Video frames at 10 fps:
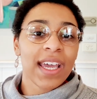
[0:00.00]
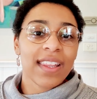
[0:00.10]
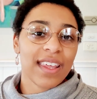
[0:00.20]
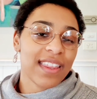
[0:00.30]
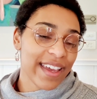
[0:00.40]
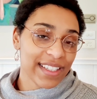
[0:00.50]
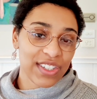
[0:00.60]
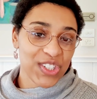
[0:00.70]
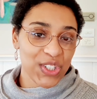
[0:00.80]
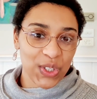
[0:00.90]
They're there to
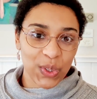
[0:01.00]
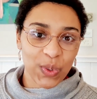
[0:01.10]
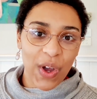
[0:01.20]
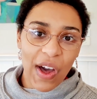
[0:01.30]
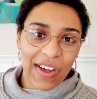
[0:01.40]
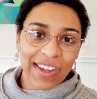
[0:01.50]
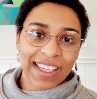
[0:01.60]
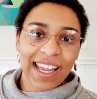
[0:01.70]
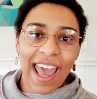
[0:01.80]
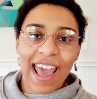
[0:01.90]
cheer you
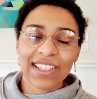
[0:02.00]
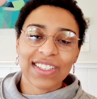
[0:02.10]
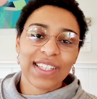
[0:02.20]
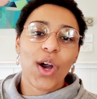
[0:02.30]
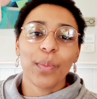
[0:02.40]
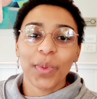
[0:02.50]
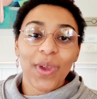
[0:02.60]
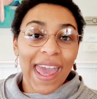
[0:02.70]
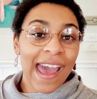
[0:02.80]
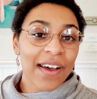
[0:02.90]
on and just help you
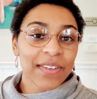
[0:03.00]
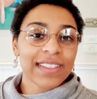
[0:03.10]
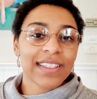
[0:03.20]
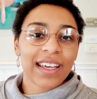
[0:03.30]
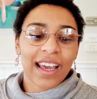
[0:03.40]
out